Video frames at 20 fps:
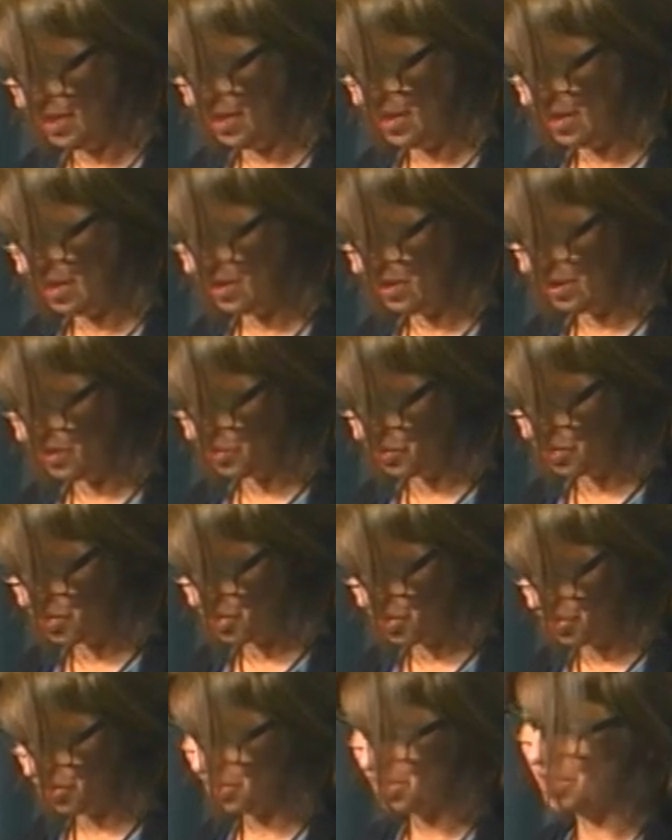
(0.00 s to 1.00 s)
and
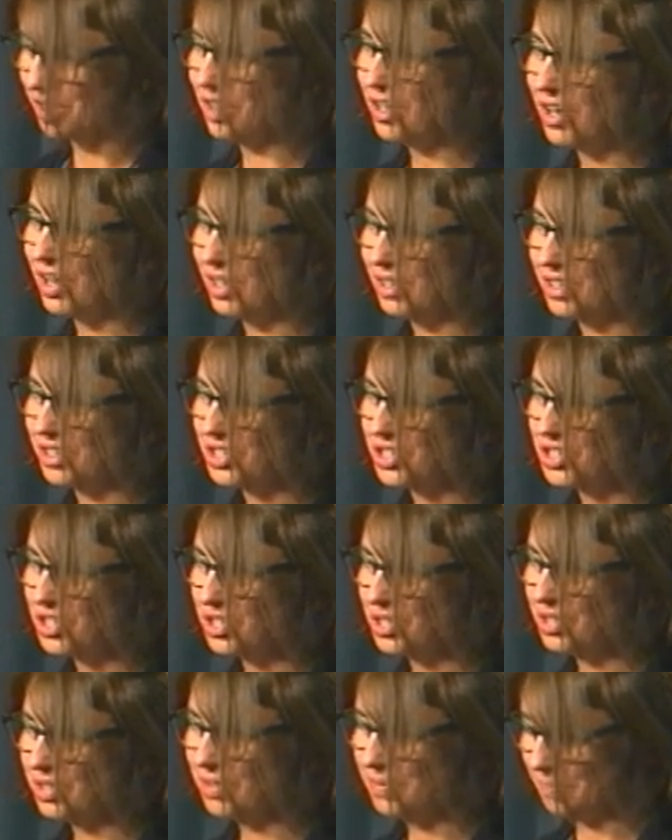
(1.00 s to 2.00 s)
literature in college.